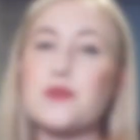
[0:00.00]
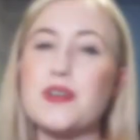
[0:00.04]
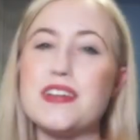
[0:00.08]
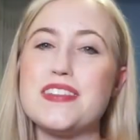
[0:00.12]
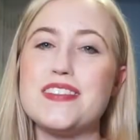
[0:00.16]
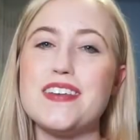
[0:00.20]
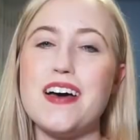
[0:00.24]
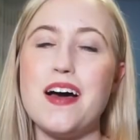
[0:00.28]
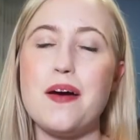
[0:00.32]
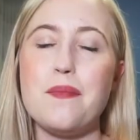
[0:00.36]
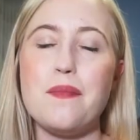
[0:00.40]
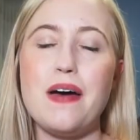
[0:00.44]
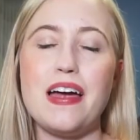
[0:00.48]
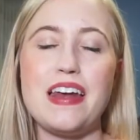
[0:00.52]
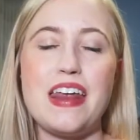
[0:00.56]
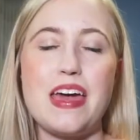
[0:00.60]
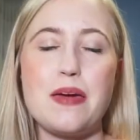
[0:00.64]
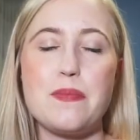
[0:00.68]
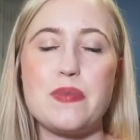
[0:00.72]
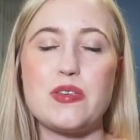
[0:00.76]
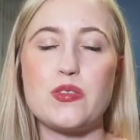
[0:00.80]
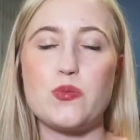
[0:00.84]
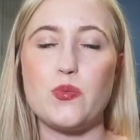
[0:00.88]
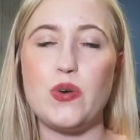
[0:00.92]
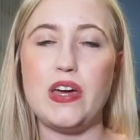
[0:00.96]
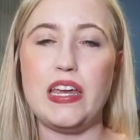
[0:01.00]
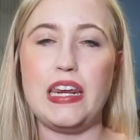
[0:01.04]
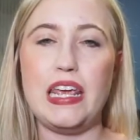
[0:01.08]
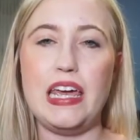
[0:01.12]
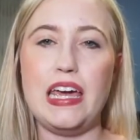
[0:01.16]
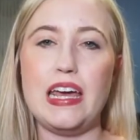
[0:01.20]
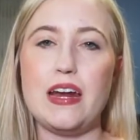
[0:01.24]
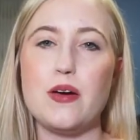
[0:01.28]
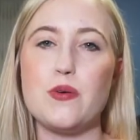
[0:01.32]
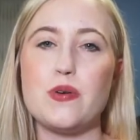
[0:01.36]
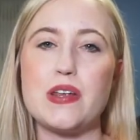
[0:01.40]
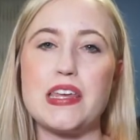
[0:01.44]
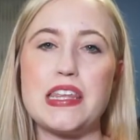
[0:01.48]
what's up? My name is Whitney
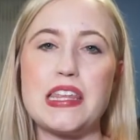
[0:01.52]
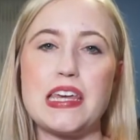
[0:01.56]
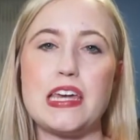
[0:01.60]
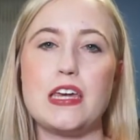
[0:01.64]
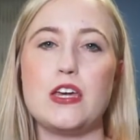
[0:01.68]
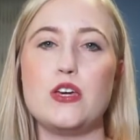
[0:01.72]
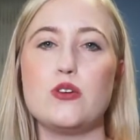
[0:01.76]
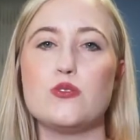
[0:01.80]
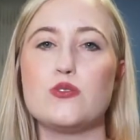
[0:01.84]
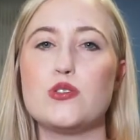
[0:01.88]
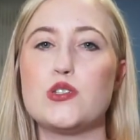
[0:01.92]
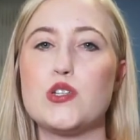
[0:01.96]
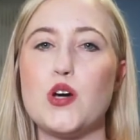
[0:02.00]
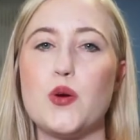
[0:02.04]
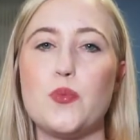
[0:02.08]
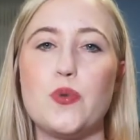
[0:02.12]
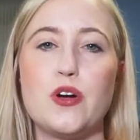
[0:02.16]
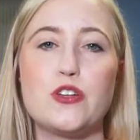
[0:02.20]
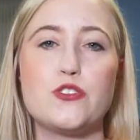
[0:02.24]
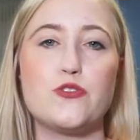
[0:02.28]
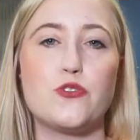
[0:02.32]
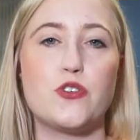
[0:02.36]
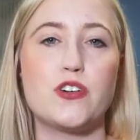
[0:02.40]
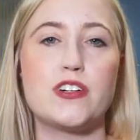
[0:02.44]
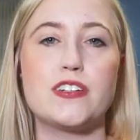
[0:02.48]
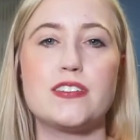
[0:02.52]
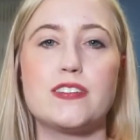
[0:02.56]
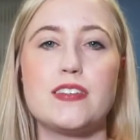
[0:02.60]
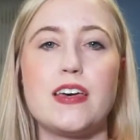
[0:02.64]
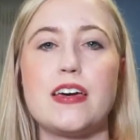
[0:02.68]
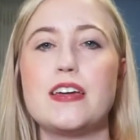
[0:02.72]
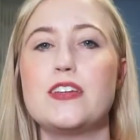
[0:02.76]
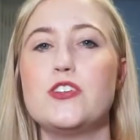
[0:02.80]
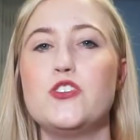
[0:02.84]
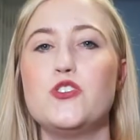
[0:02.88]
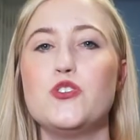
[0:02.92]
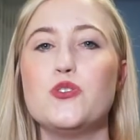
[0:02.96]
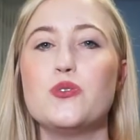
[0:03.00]
and I want to thank you so much for
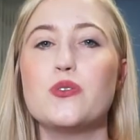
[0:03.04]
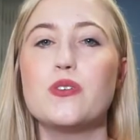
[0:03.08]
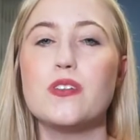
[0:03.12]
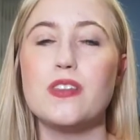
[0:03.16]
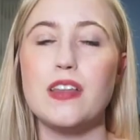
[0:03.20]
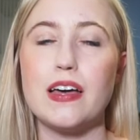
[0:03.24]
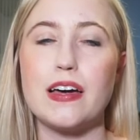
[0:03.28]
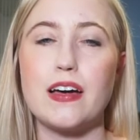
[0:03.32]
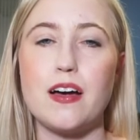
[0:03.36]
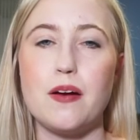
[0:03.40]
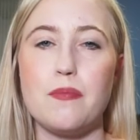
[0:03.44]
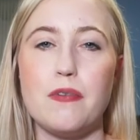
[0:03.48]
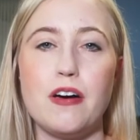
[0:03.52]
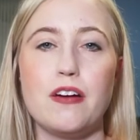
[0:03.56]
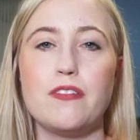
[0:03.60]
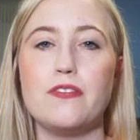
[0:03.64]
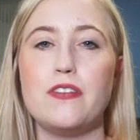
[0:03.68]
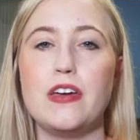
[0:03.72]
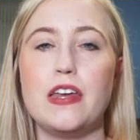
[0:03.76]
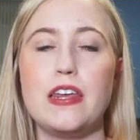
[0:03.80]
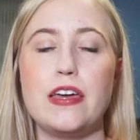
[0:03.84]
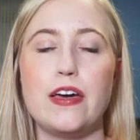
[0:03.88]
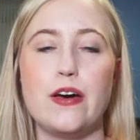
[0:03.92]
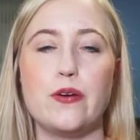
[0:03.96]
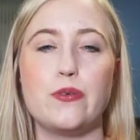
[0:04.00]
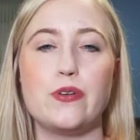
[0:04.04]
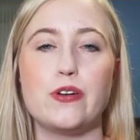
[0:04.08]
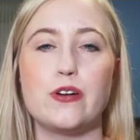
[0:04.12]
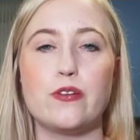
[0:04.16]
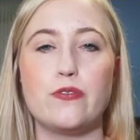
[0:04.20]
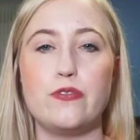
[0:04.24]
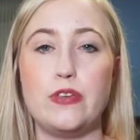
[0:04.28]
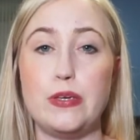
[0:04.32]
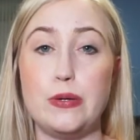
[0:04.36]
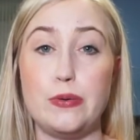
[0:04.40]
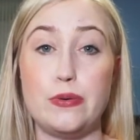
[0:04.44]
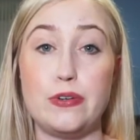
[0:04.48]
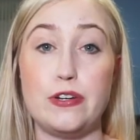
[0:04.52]
deciding to click on my video. Your
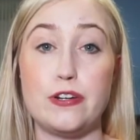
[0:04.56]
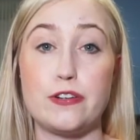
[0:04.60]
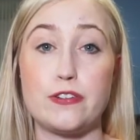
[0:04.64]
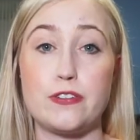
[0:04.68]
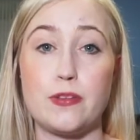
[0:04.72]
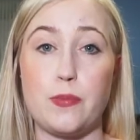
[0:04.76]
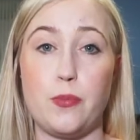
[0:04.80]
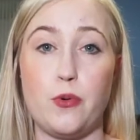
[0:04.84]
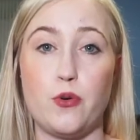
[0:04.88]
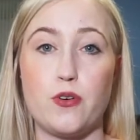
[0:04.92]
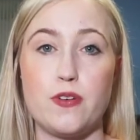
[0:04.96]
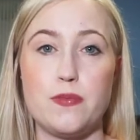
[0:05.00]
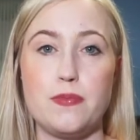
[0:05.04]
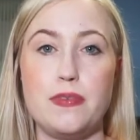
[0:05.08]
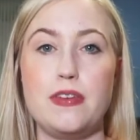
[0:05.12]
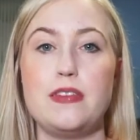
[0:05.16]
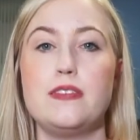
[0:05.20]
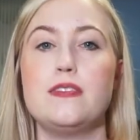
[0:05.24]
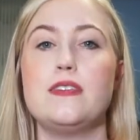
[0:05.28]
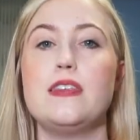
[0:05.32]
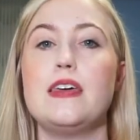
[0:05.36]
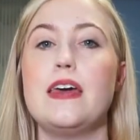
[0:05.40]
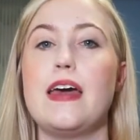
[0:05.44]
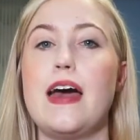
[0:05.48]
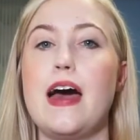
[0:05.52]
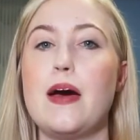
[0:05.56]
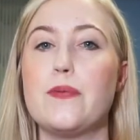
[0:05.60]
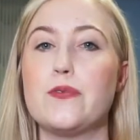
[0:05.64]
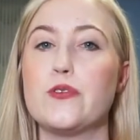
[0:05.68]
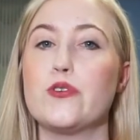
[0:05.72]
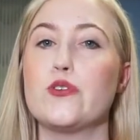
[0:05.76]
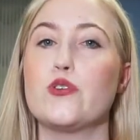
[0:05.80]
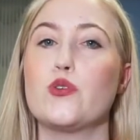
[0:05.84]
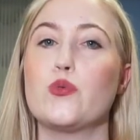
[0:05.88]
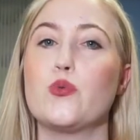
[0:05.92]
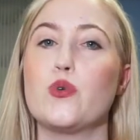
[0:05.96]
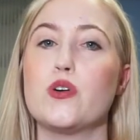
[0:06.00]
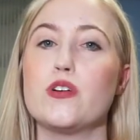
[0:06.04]
view and your support means the
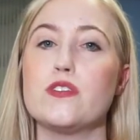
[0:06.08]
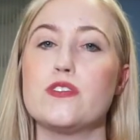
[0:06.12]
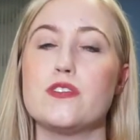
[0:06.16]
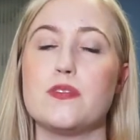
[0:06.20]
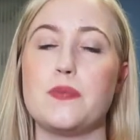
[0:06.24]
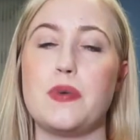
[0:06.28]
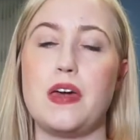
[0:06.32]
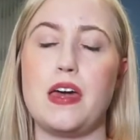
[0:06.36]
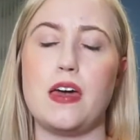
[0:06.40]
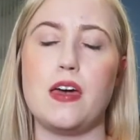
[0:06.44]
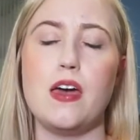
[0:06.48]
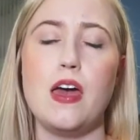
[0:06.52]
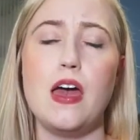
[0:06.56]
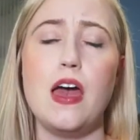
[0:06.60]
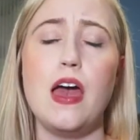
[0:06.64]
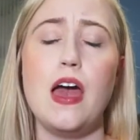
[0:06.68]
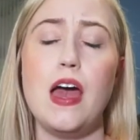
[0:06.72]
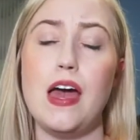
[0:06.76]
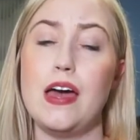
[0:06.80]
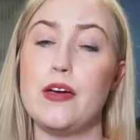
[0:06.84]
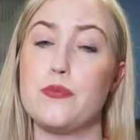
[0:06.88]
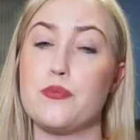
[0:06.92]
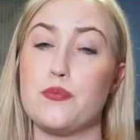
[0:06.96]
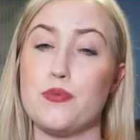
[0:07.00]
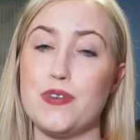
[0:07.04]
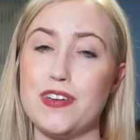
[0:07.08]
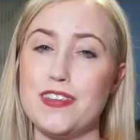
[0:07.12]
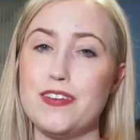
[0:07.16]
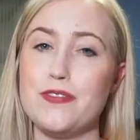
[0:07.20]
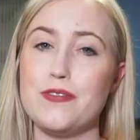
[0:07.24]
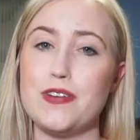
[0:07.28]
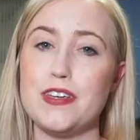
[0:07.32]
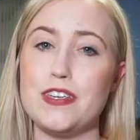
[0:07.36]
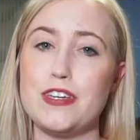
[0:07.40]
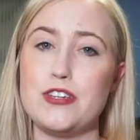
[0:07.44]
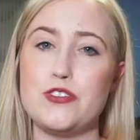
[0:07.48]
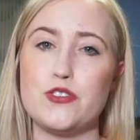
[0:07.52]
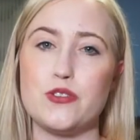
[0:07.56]
absolute world to me. It really,
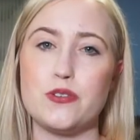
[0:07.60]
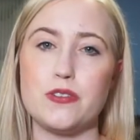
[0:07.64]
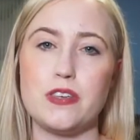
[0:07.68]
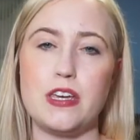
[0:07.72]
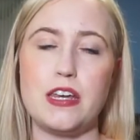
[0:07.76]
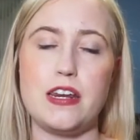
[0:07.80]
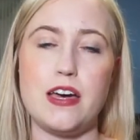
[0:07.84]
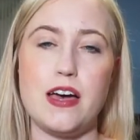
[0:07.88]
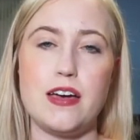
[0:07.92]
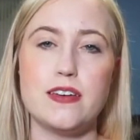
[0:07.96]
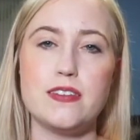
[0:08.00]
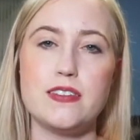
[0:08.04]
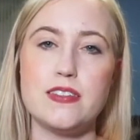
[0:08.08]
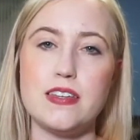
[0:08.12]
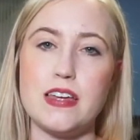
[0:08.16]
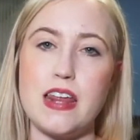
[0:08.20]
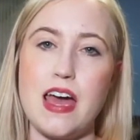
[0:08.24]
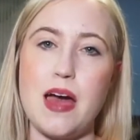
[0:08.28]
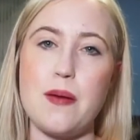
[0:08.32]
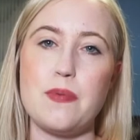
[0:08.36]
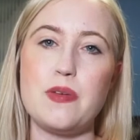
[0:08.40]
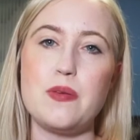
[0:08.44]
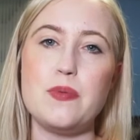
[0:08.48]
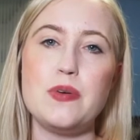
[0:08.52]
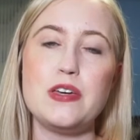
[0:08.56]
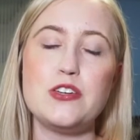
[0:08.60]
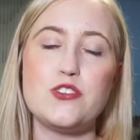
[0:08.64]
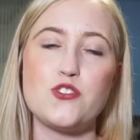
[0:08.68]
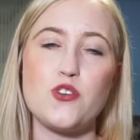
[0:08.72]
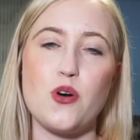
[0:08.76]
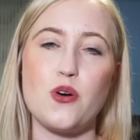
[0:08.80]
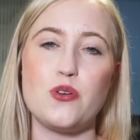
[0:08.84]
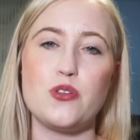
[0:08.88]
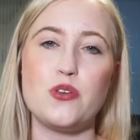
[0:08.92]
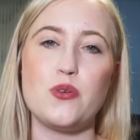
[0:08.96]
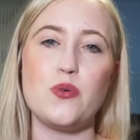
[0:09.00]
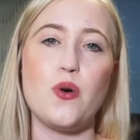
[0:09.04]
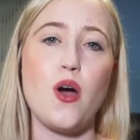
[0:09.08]
really, truly does. Today I'm going to be
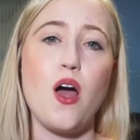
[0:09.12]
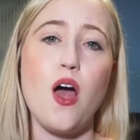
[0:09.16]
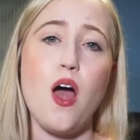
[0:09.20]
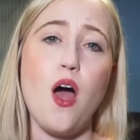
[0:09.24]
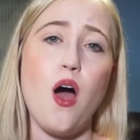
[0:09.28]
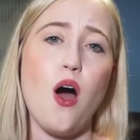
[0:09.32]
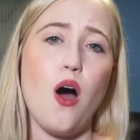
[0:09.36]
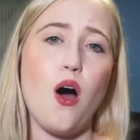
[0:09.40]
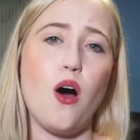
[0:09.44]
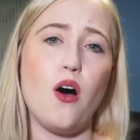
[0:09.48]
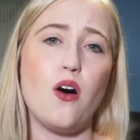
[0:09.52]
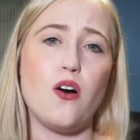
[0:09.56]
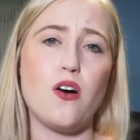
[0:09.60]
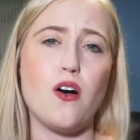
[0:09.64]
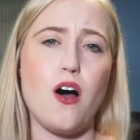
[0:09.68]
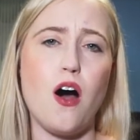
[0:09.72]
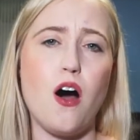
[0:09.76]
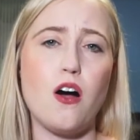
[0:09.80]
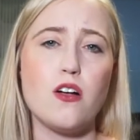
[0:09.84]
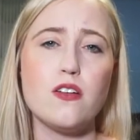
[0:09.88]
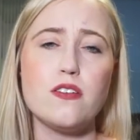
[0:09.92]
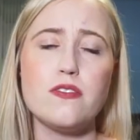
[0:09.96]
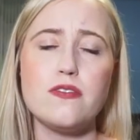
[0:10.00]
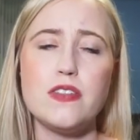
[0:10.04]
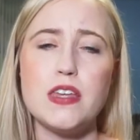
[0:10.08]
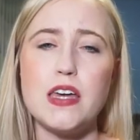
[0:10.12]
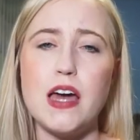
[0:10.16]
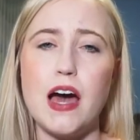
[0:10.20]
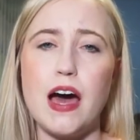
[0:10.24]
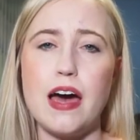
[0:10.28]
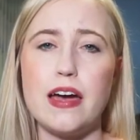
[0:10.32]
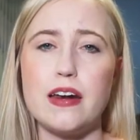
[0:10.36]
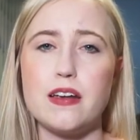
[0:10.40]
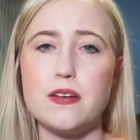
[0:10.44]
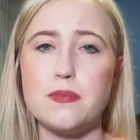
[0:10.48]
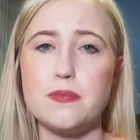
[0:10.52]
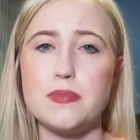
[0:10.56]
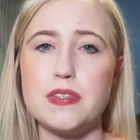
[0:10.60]
showing you all, all of the
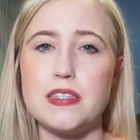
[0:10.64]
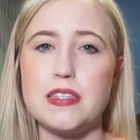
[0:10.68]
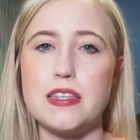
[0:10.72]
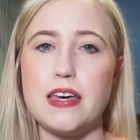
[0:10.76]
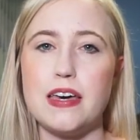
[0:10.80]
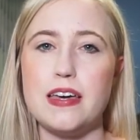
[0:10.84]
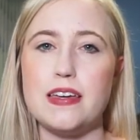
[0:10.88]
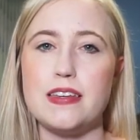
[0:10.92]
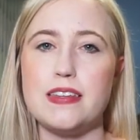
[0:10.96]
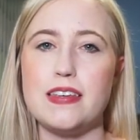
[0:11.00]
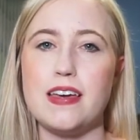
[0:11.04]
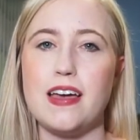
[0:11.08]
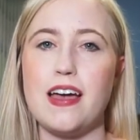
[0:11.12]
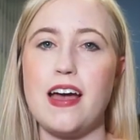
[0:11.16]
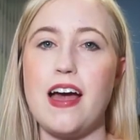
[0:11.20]
items that